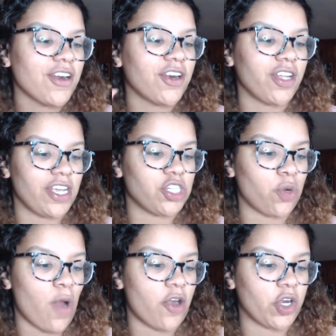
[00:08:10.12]
Glacier
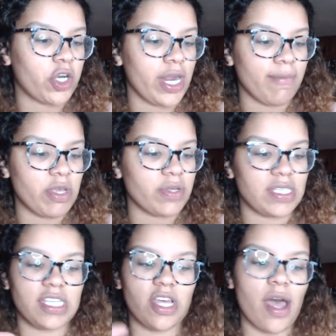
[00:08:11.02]
Water Cream. You can
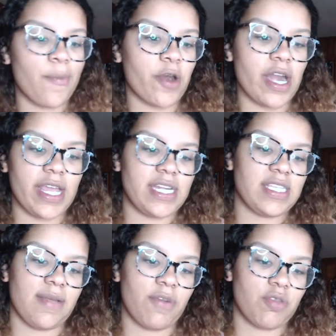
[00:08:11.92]
still upgrade and get
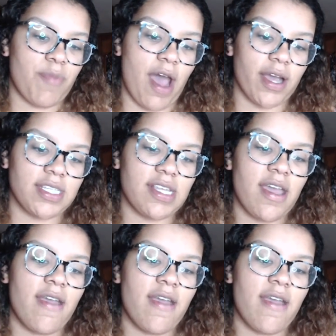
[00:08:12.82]
December's box.